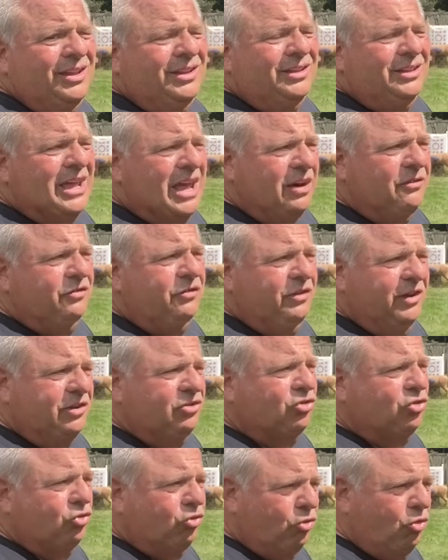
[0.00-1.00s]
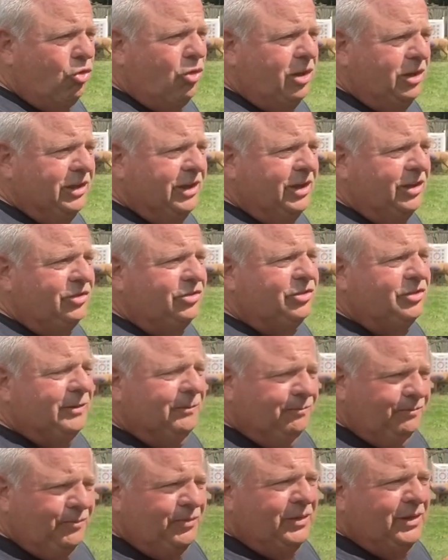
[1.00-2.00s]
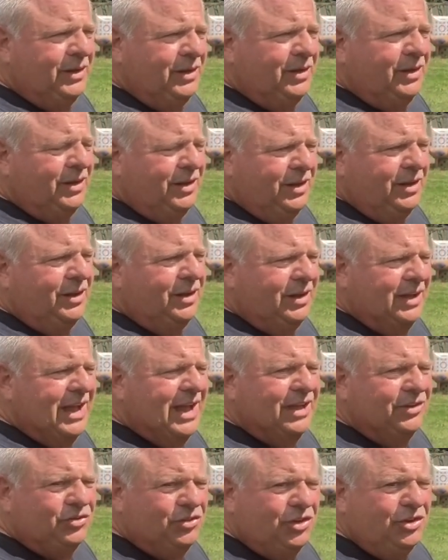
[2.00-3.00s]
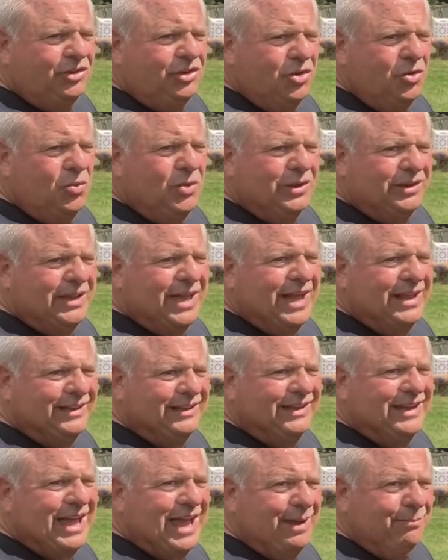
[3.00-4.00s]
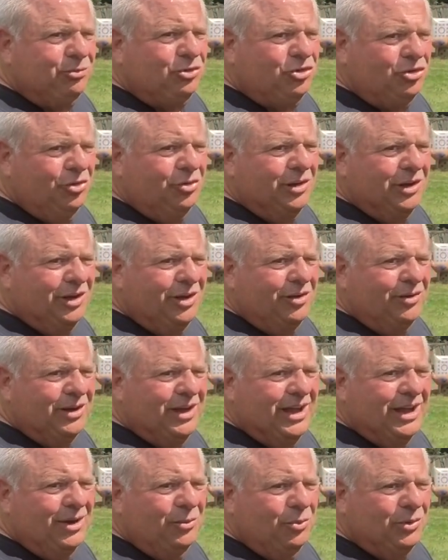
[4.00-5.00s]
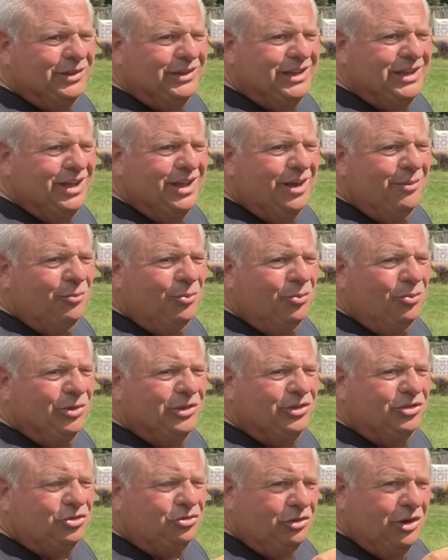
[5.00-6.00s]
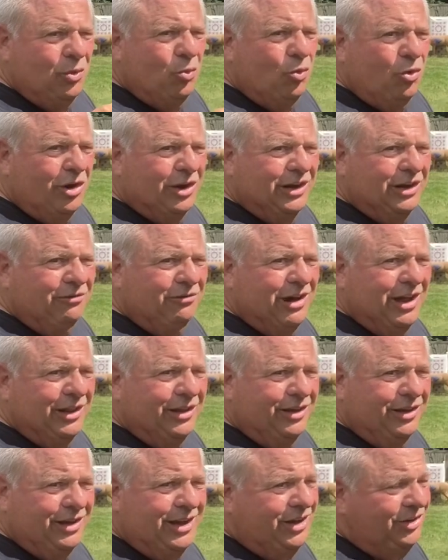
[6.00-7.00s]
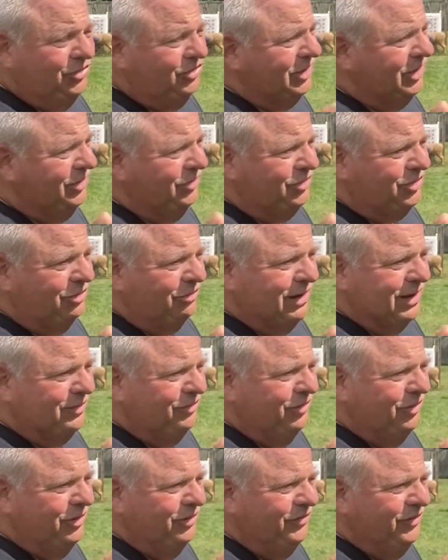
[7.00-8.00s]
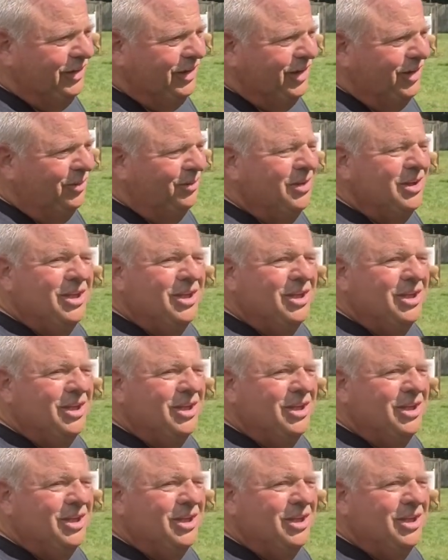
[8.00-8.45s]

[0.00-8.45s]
That fixed crawl has to do with that gap shooting, okay? With the string walking rather. I gotta say this correct for the video.